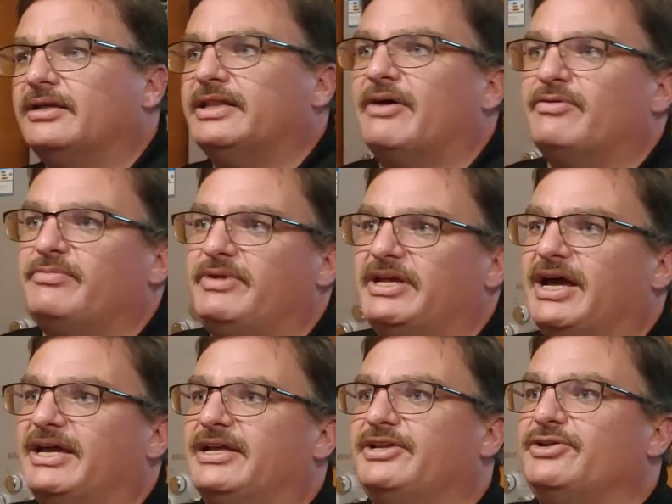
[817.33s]
That would mean
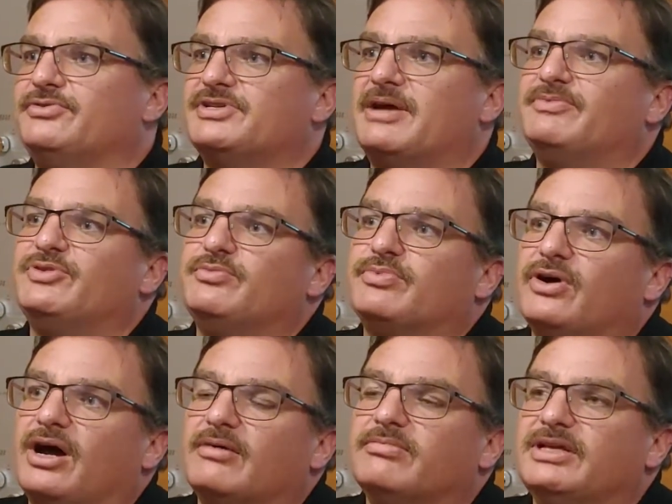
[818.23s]
I could use up to
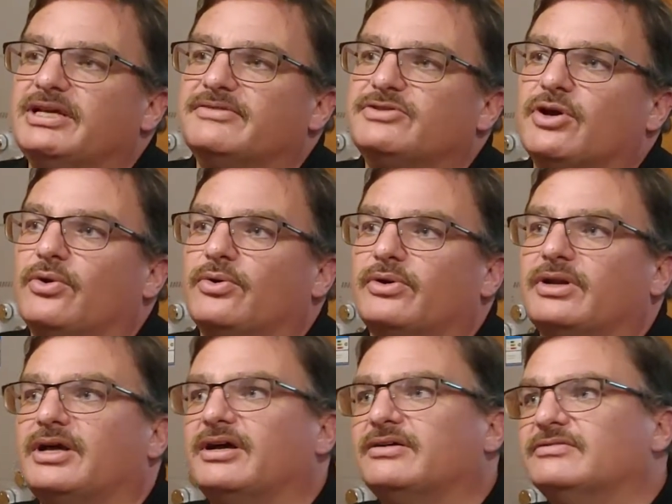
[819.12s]
probably a
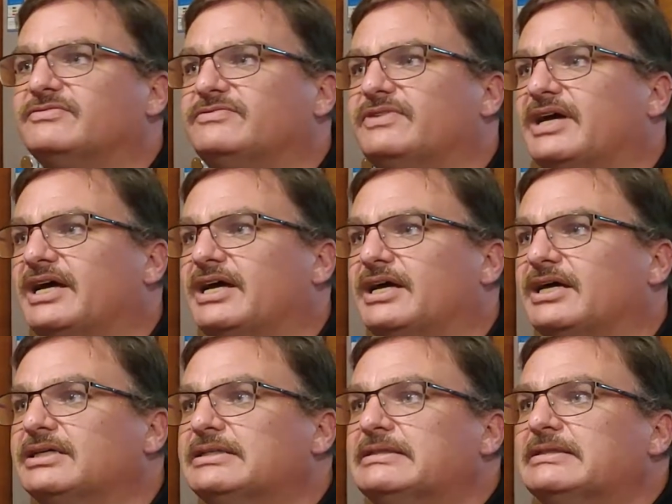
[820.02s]
total of...